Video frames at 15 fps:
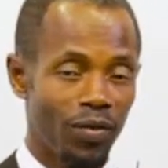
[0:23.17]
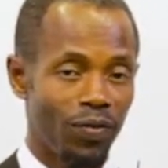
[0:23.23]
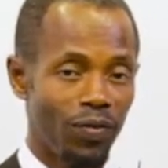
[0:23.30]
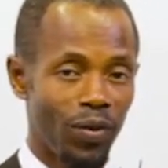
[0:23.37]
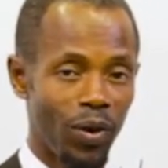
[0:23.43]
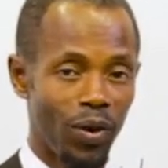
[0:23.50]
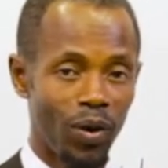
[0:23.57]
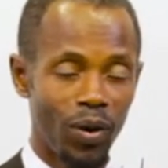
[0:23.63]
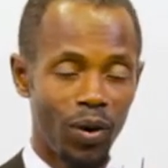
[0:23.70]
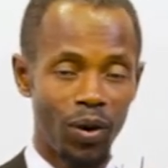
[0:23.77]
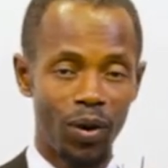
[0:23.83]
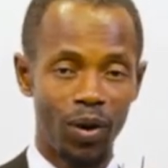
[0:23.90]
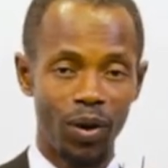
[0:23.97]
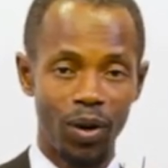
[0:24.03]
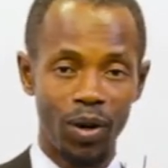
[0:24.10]

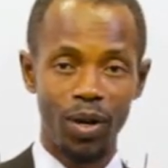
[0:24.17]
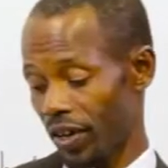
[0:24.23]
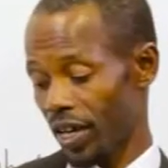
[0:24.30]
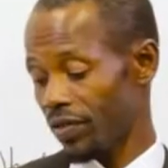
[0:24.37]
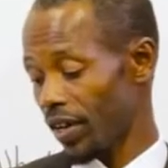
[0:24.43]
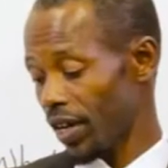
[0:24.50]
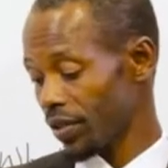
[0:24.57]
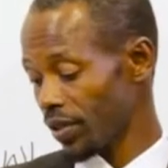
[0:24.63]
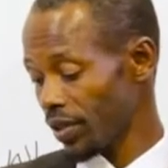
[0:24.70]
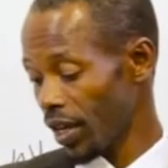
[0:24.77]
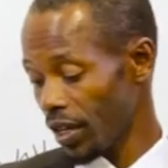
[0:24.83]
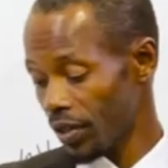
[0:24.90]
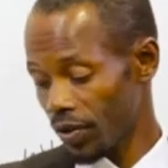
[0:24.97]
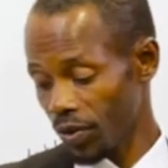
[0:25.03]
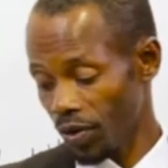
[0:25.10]
for federal,
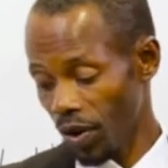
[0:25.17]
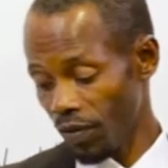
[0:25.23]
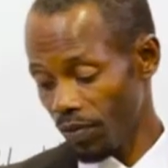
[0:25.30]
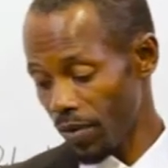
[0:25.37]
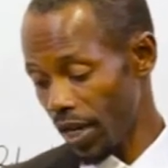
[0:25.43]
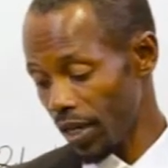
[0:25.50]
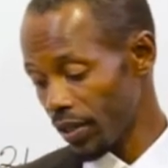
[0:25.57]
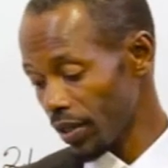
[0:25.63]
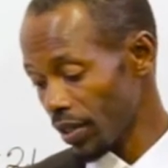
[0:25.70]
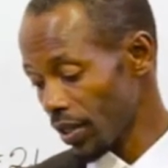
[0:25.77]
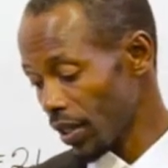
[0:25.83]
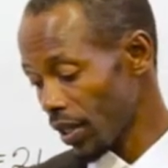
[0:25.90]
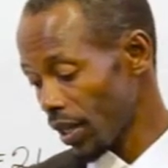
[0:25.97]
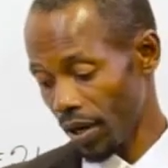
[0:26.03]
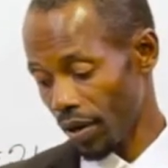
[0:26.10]
state, government
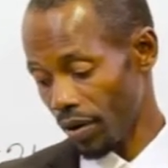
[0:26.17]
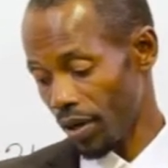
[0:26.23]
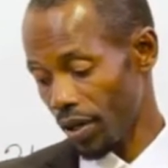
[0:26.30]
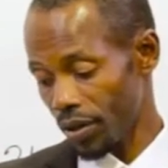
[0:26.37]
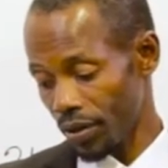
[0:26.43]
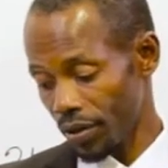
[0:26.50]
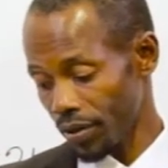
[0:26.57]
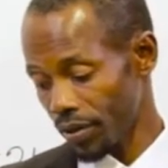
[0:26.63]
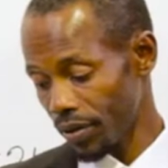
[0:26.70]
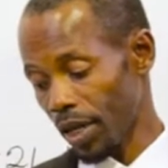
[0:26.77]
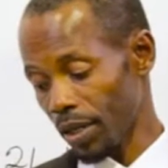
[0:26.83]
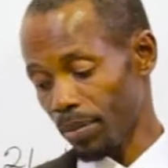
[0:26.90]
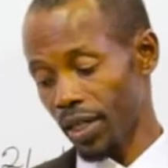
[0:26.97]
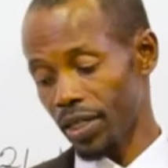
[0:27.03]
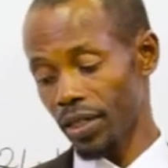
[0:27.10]
colleges,
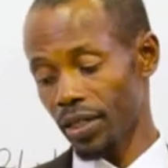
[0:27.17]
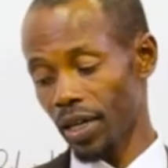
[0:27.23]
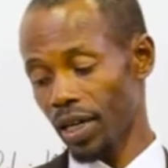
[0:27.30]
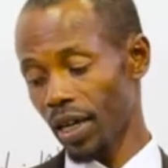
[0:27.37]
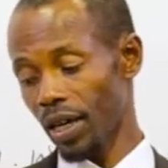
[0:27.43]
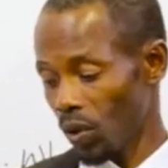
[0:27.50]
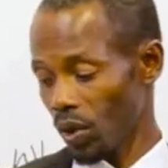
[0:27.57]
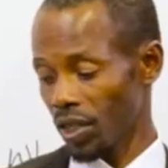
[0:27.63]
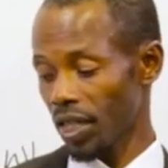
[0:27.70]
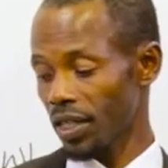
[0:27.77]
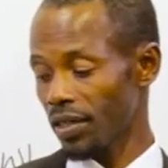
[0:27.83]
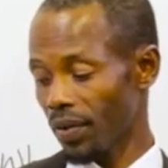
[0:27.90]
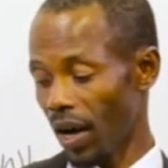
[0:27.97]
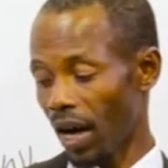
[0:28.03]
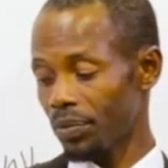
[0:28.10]
mathematics and
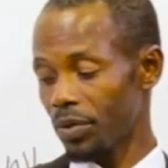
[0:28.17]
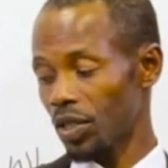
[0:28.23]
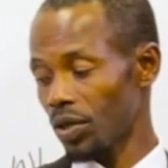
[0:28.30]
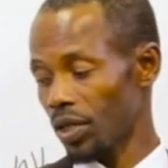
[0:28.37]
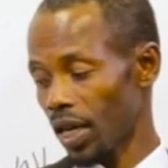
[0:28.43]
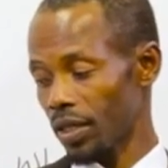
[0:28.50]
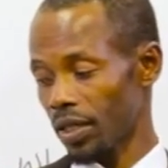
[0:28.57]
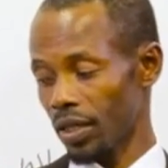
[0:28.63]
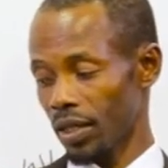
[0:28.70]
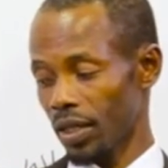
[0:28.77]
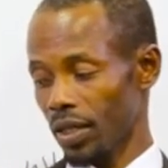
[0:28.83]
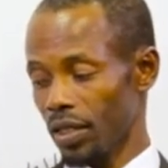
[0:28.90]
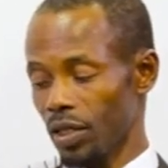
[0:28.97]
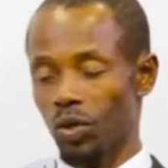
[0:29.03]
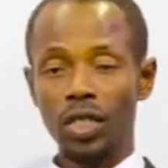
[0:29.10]
quantitative aptitude test.
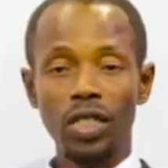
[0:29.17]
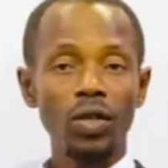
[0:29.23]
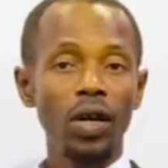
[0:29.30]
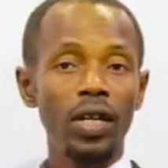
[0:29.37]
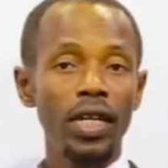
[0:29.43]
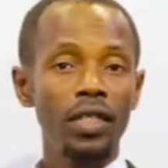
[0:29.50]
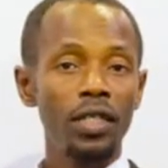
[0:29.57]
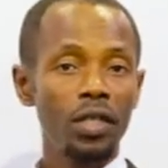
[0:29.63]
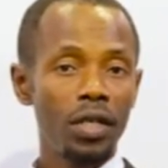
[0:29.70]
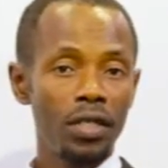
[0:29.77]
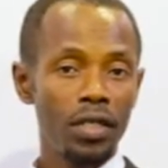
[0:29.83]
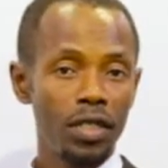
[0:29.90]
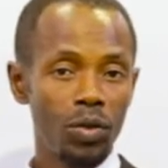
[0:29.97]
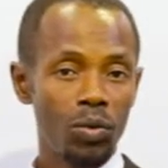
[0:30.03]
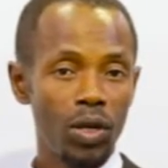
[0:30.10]
The 23rd edition.
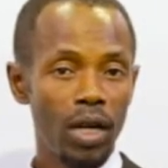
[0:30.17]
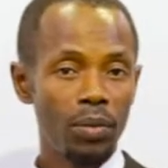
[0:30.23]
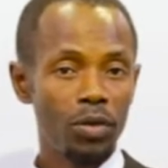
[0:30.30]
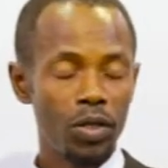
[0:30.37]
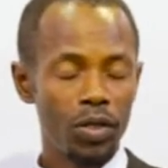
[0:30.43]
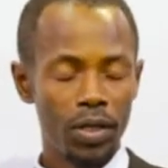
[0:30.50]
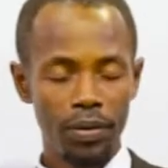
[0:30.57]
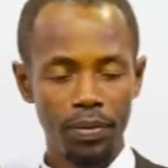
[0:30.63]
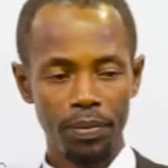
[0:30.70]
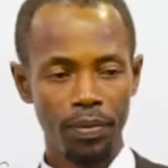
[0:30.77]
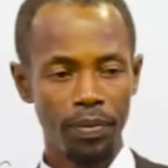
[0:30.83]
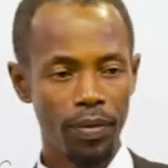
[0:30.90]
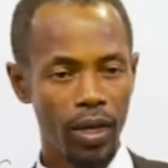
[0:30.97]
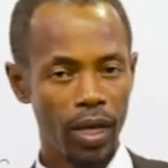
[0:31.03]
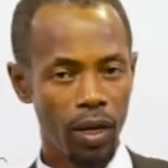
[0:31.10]
This is the one I'm using.
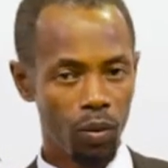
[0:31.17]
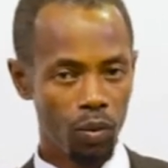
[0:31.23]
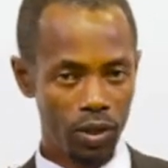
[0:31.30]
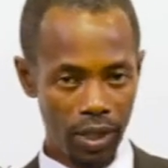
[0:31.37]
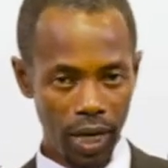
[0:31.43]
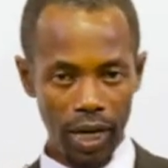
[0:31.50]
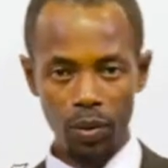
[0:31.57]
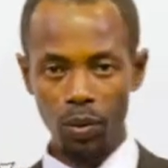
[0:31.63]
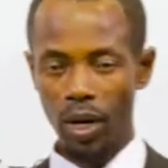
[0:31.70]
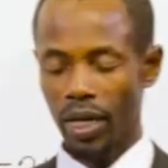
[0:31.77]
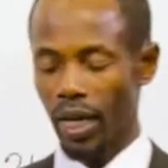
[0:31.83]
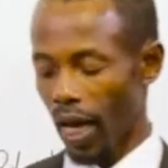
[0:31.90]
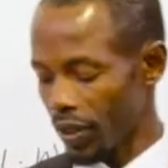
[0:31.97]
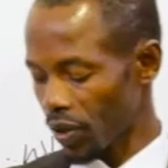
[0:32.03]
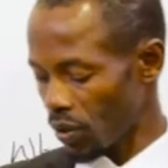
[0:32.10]
We started one
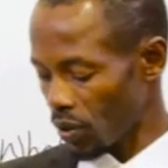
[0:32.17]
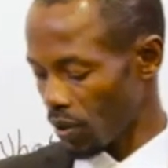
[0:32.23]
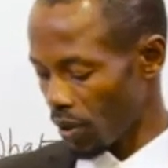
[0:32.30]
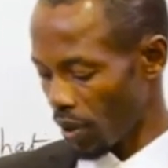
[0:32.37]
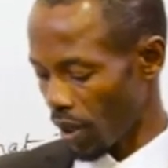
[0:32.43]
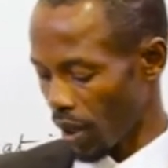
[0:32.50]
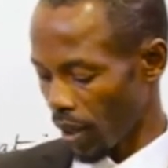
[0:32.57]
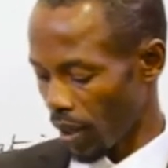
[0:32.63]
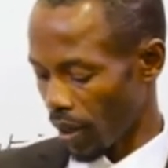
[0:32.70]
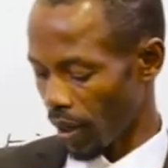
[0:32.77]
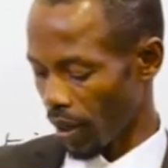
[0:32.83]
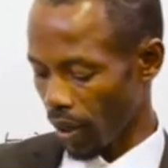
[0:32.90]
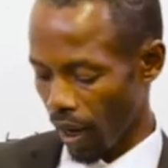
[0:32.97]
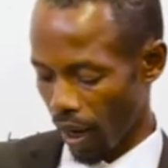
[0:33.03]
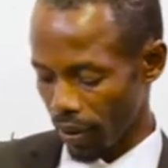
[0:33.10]
last
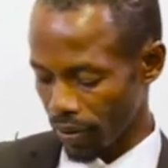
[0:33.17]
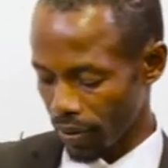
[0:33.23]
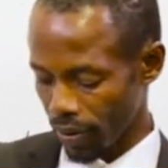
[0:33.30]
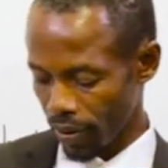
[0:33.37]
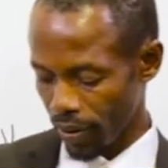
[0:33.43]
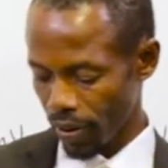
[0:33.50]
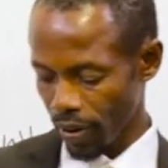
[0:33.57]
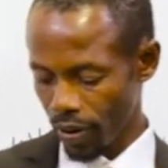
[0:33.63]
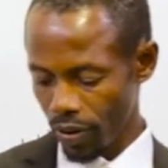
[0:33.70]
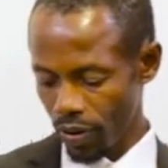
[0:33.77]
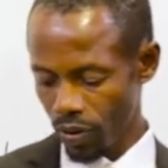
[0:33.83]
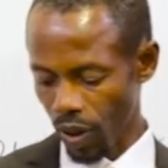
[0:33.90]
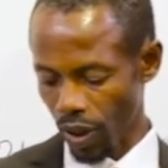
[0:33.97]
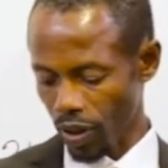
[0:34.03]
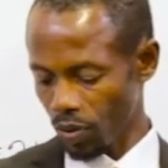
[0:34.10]
class,
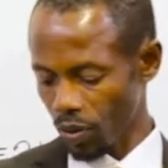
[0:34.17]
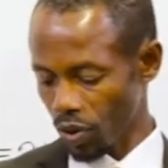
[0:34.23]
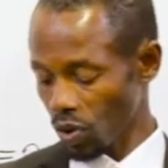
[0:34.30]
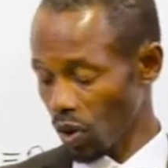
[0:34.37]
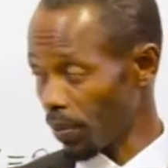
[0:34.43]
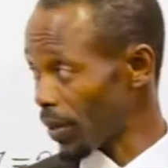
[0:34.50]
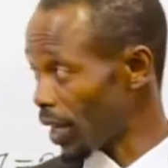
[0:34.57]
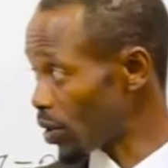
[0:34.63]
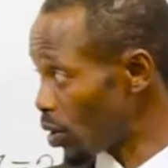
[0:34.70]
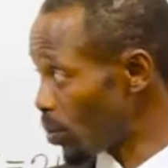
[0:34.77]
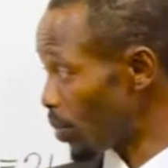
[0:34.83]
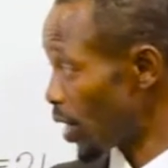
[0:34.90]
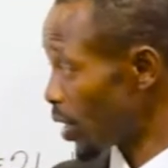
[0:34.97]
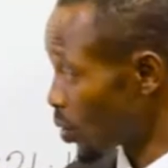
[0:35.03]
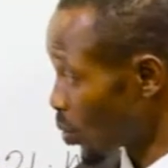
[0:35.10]
so I think we stopped at
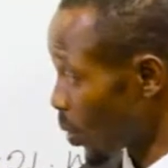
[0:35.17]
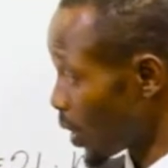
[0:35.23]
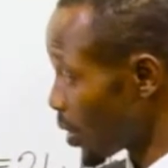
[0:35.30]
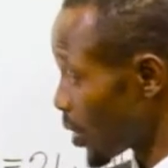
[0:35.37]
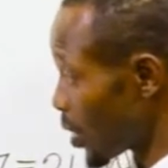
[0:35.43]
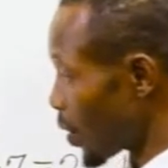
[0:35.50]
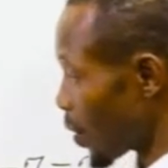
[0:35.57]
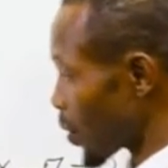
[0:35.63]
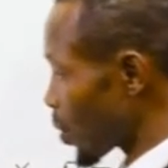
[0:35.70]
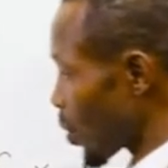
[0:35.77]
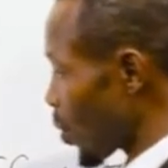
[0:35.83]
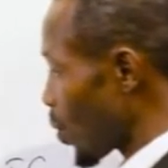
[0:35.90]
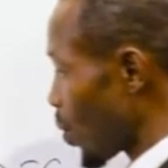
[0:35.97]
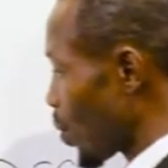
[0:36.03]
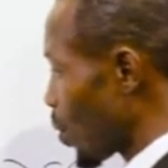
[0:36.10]
number 20 or so.